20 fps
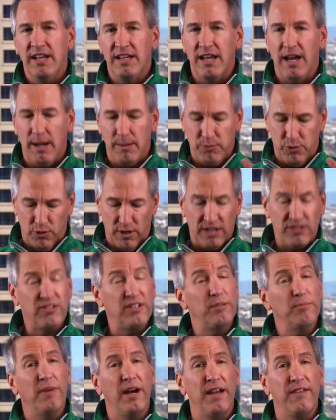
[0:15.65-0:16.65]
Now, I'm dressed
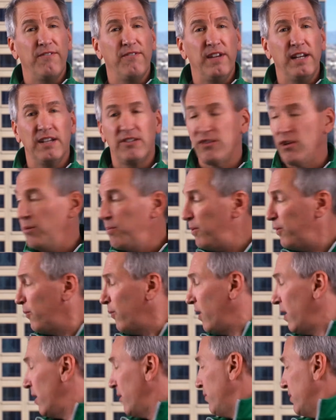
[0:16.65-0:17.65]
in my Phoenix Open
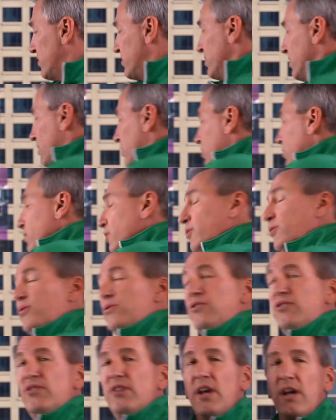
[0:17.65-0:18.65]
wear, which
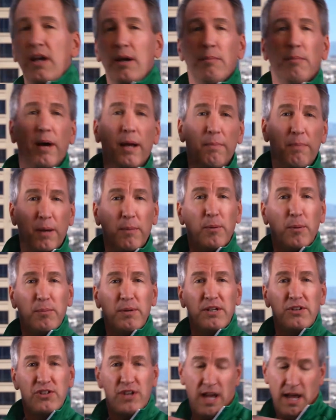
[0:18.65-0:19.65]
includes my Pebble
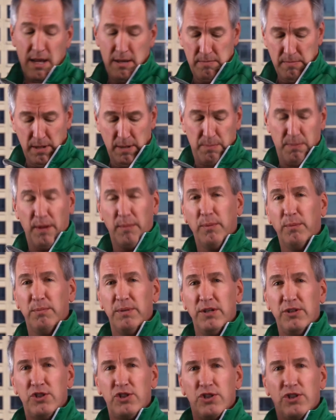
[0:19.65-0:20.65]
Beach hat, my Pebble
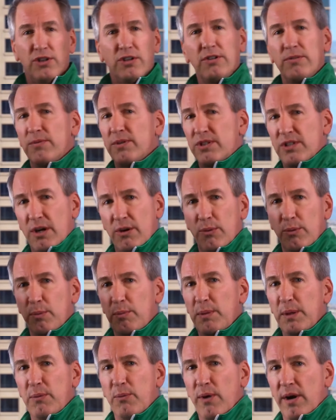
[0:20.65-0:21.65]
Beach shirt, which I will
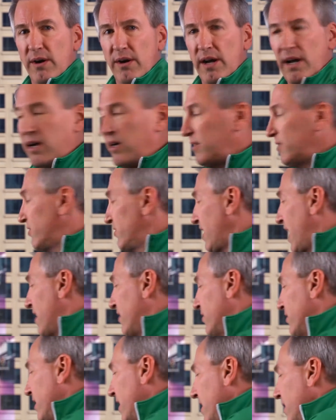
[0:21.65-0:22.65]
be wearing on
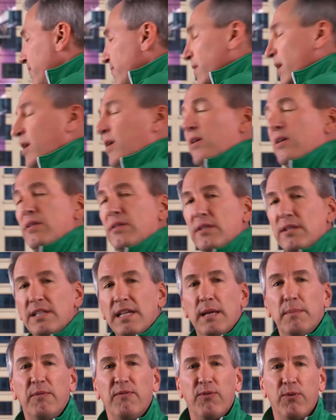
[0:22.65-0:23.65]
Saturday, the
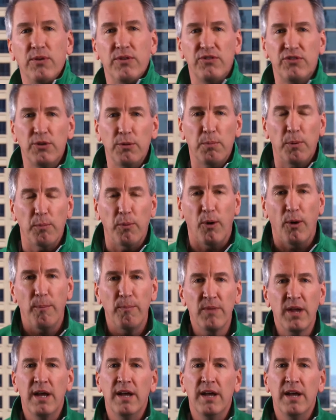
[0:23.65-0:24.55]
day before the Super Bowl.